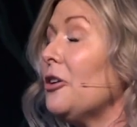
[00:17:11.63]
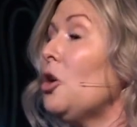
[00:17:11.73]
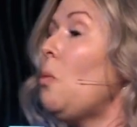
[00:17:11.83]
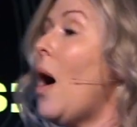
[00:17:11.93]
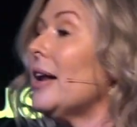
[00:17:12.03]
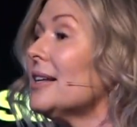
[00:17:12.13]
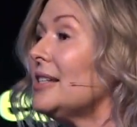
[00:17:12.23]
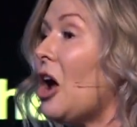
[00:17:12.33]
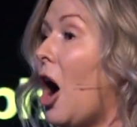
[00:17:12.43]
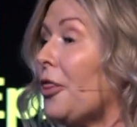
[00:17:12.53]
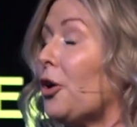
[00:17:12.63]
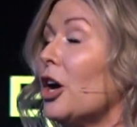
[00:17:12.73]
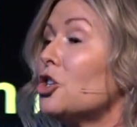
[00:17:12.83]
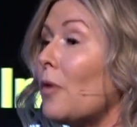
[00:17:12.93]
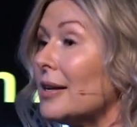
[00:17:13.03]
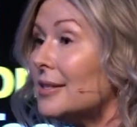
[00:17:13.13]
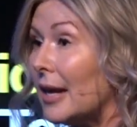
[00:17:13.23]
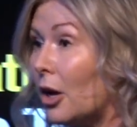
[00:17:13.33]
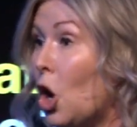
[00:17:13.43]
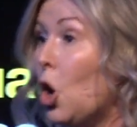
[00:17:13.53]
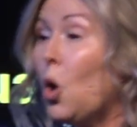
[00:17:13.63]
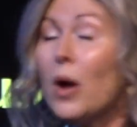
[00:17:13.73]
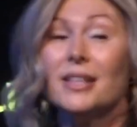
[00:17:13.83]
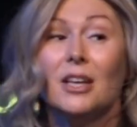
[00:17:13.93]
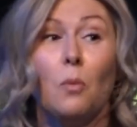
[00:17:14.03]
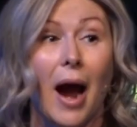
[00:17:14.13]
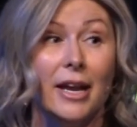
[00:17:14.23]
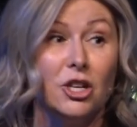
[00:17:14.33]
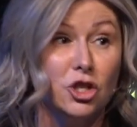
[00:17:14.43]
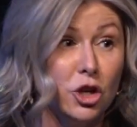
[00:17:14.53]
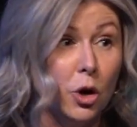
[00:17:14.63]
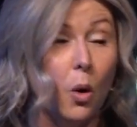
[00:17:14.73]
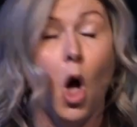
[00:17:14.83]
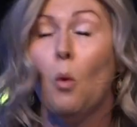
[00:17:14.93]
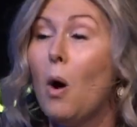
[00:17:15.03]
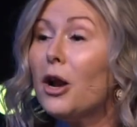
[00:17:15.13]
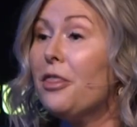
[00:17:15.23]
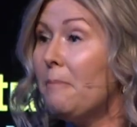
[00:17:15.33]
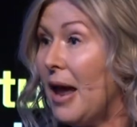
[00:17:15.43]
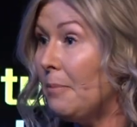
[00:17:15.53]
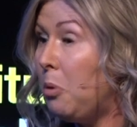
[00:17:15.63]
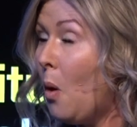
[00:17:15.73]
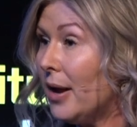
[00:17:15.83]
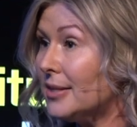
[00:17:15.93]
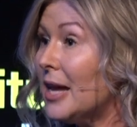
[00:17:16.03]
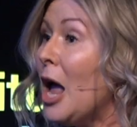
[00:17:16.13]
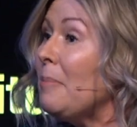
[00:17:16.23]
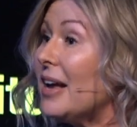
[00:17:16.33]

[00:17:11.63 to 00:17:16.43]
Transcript: tell you what is the author addressing. Who is he writing to? What are the main points?